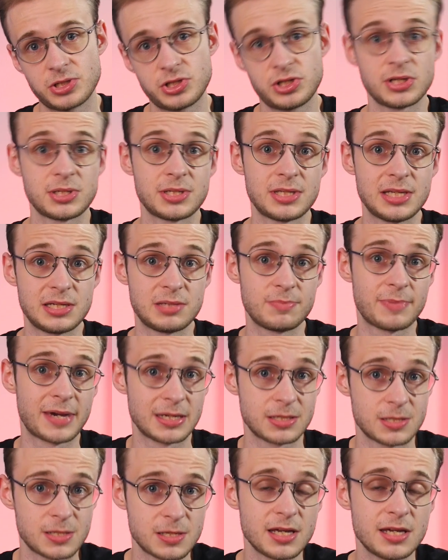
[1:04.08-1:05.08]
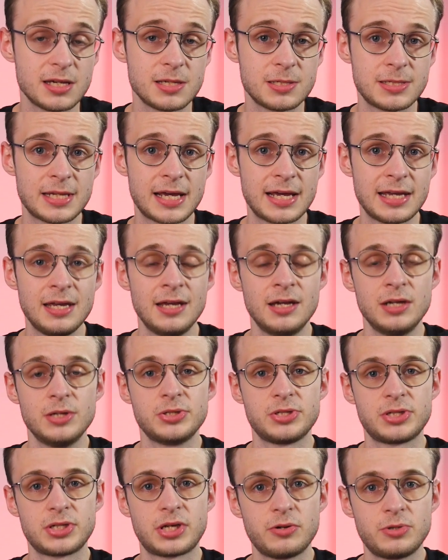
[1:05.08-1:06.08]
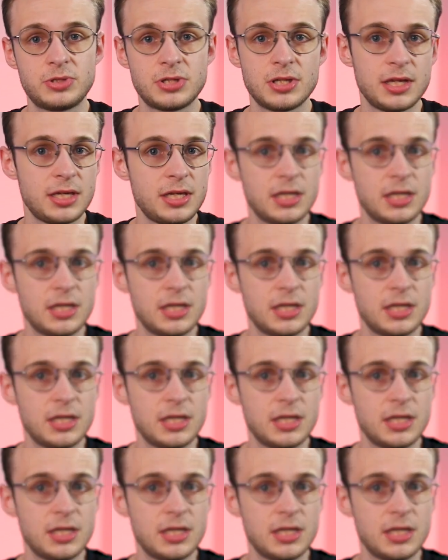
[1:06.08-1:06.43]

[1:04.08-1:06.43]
just this past Thursday to go to the